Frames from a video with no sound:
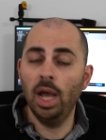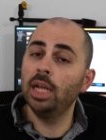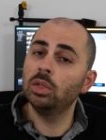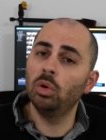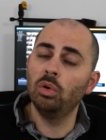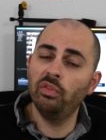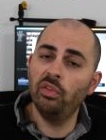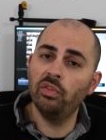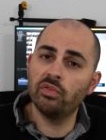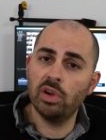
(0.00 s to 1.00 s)
and all
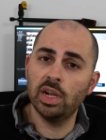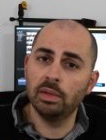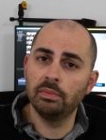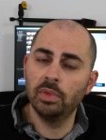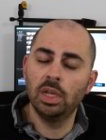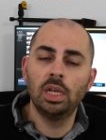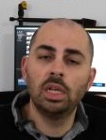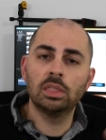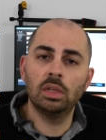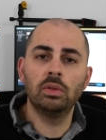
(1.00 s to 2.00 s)
for free.
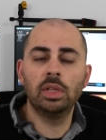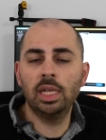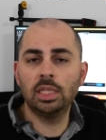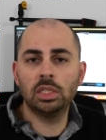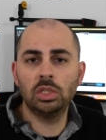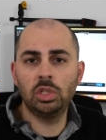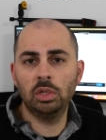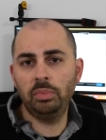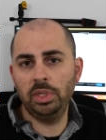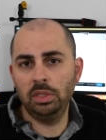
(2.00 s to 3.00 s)
So let's
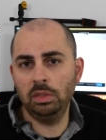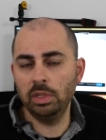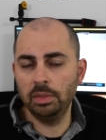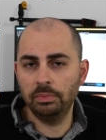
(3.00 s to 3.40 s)
jump into it.